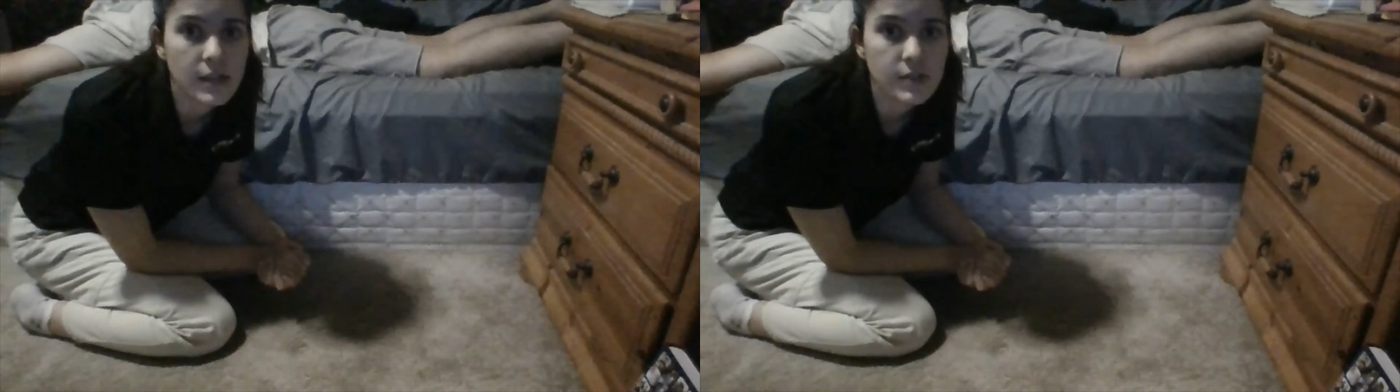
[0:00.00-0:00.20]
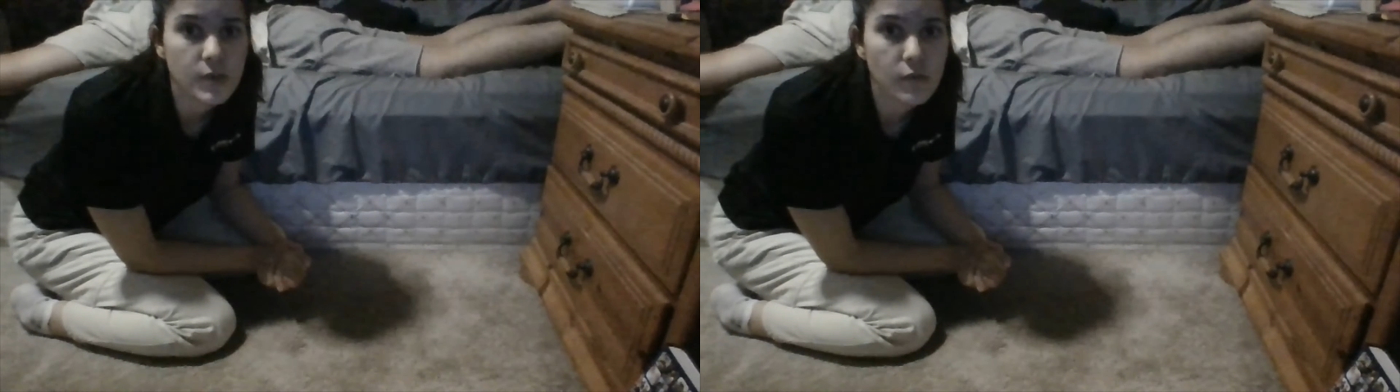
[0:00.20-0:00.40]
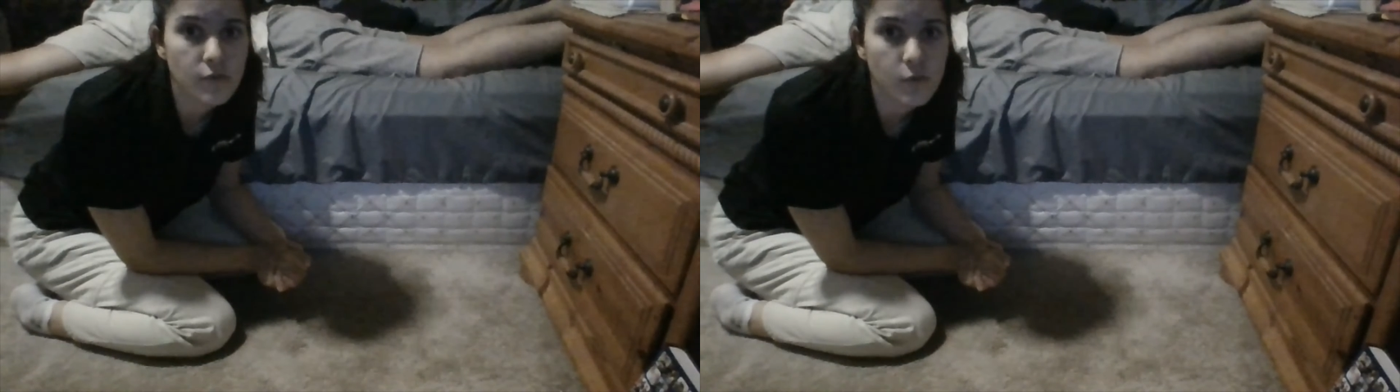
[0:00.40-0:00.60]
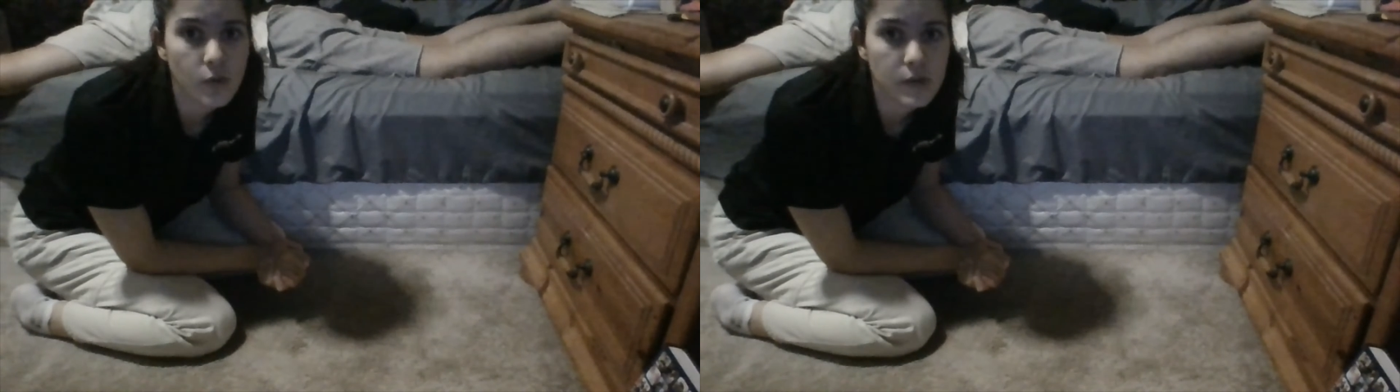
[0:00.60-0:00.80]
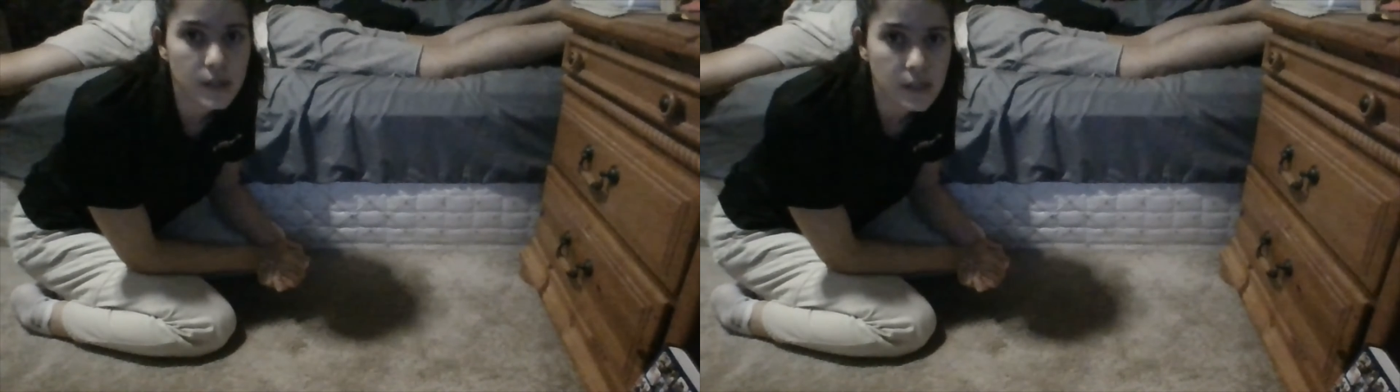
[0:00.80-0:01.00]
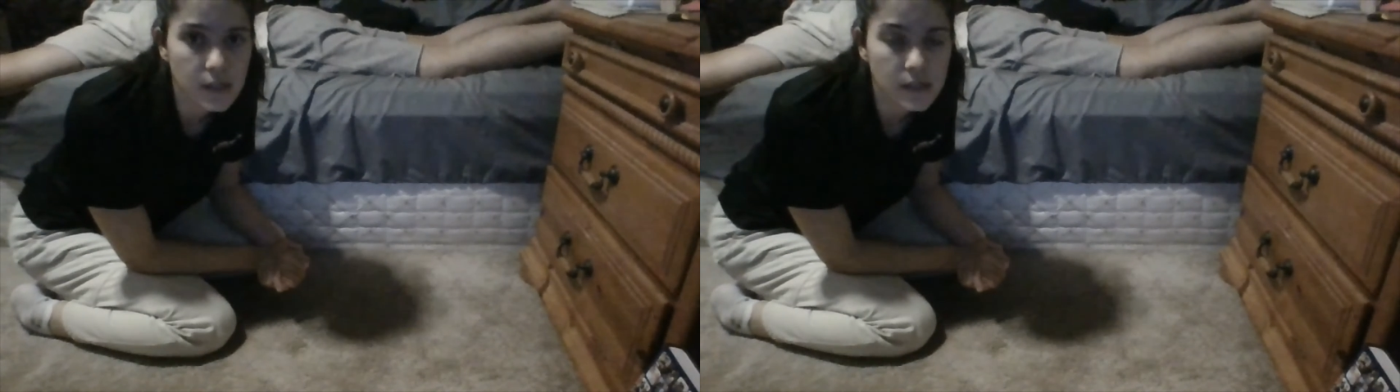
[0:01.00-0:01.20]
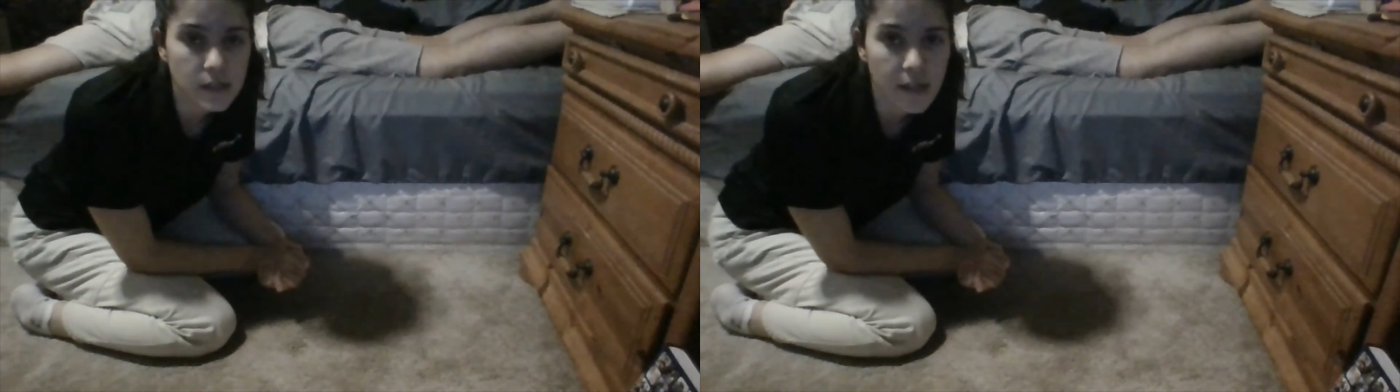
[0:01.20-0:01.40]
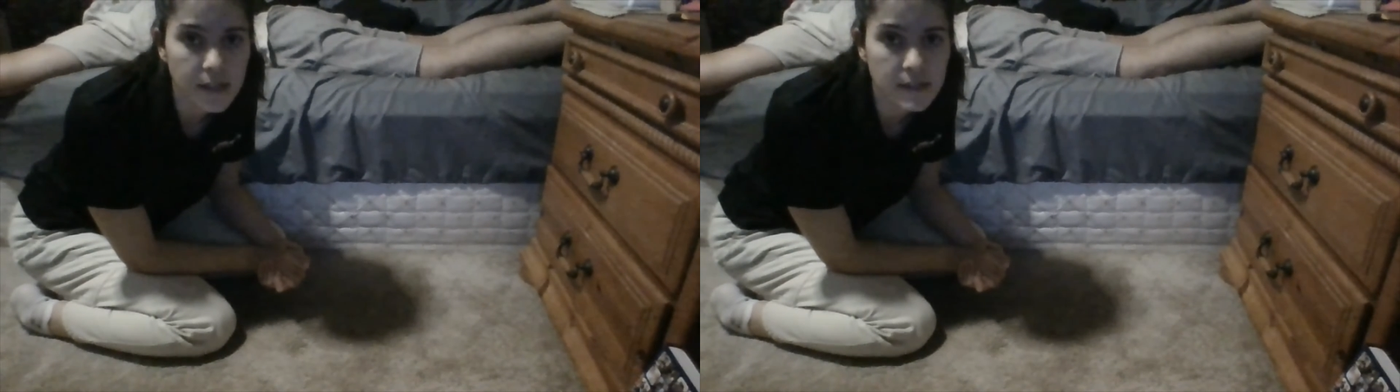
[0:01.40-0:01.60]
So for the
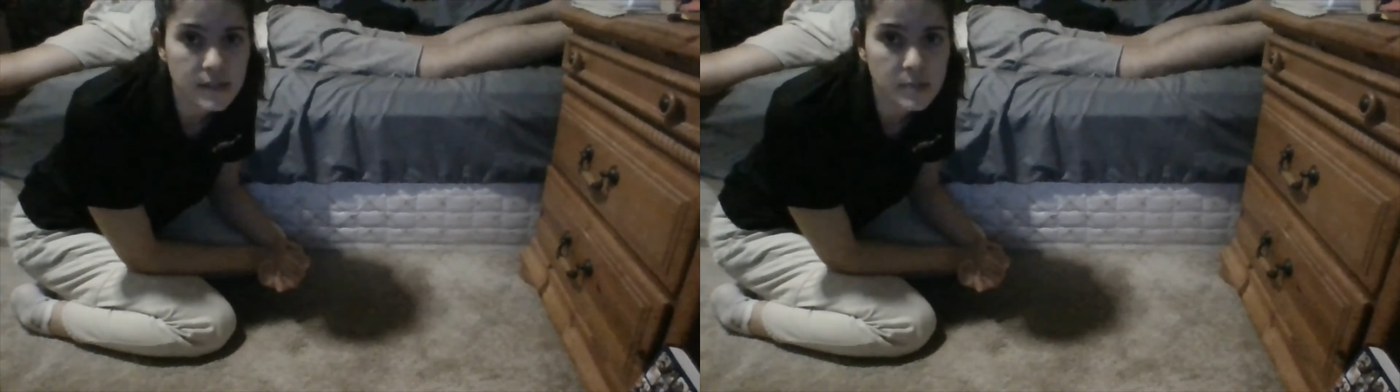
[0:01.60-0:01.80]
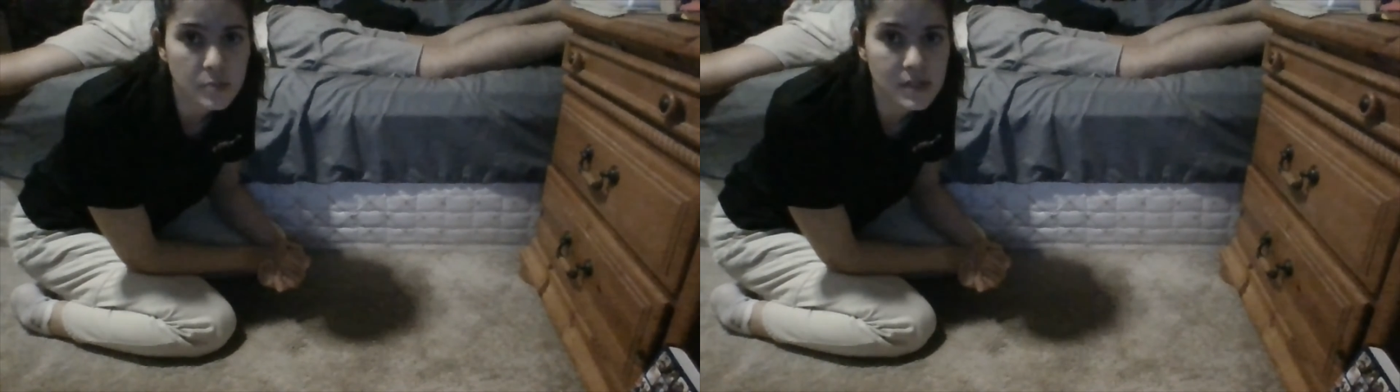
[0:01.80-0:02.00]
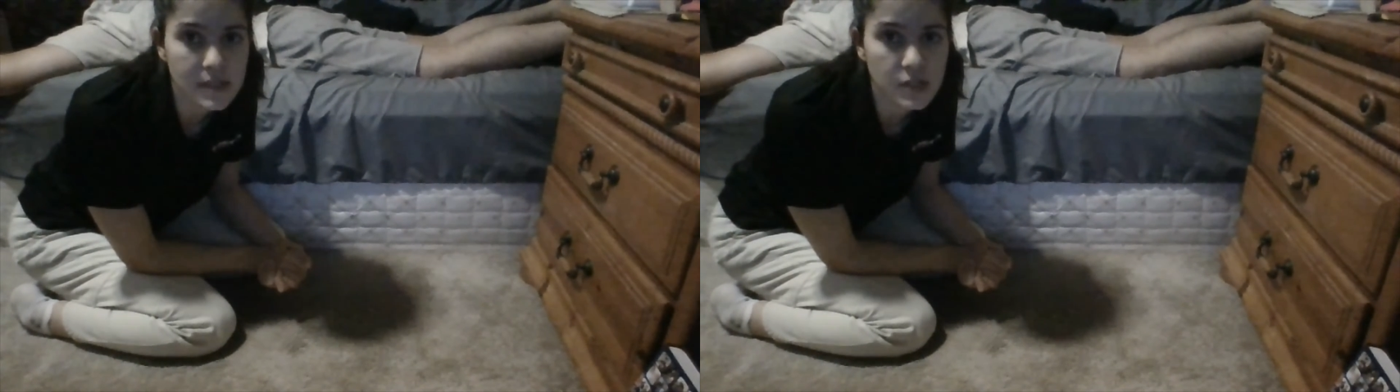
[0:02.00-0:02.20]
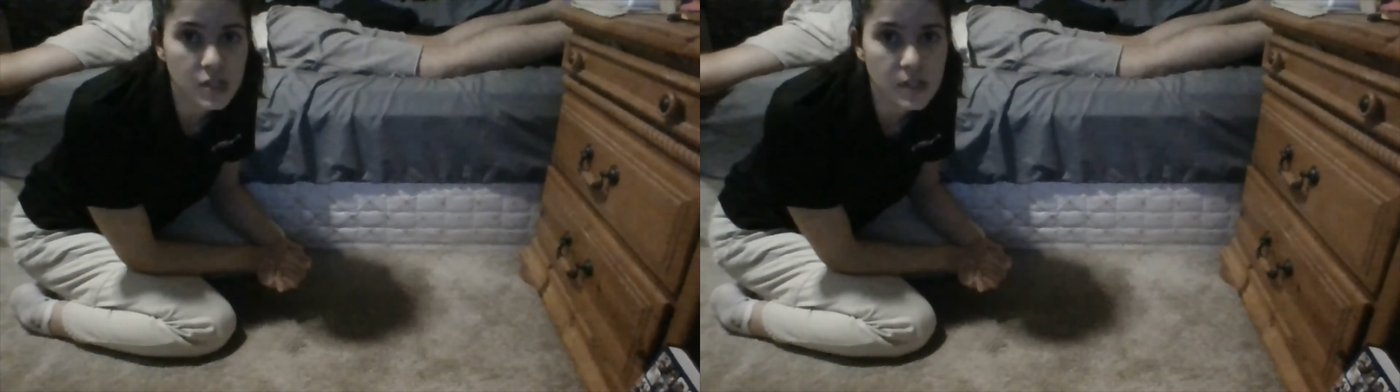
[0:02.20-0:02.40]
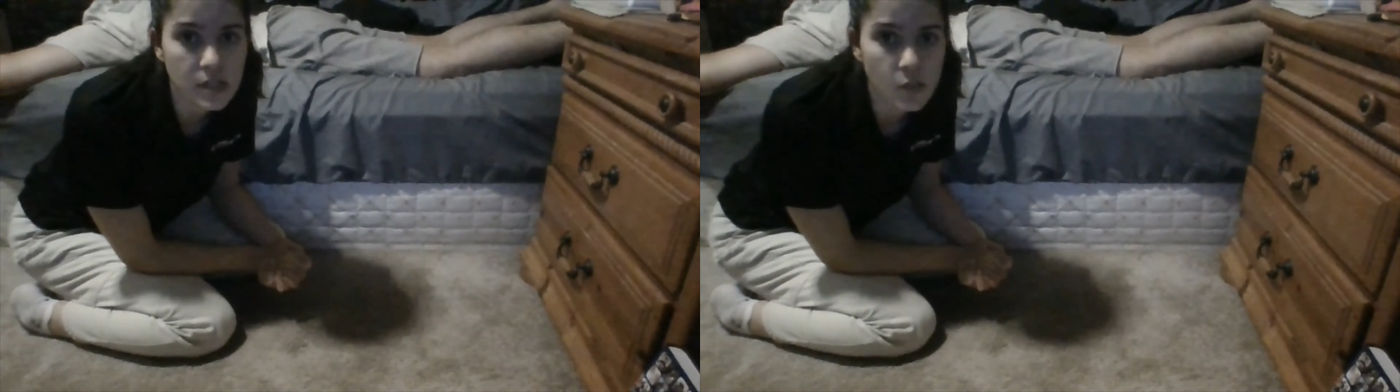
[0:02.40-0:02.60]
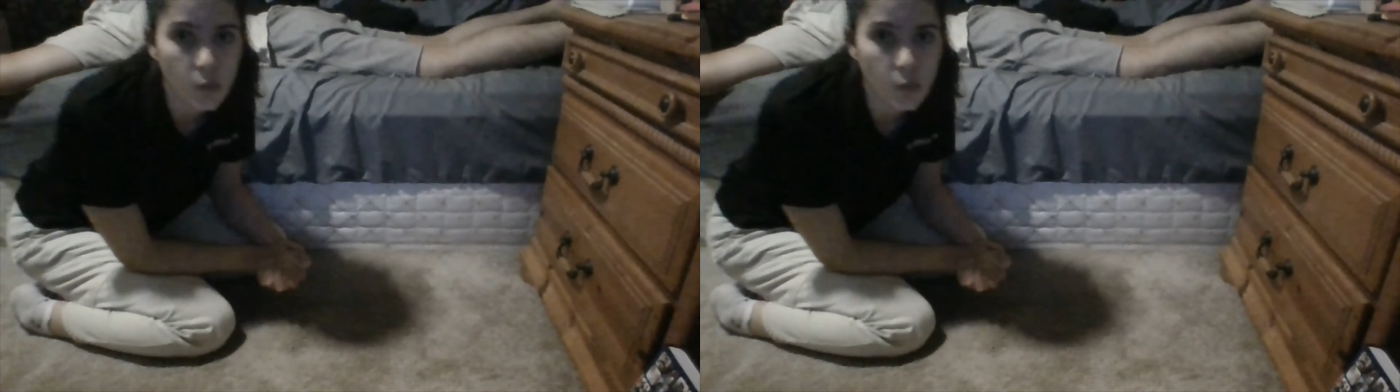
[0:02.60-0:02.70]
client's position,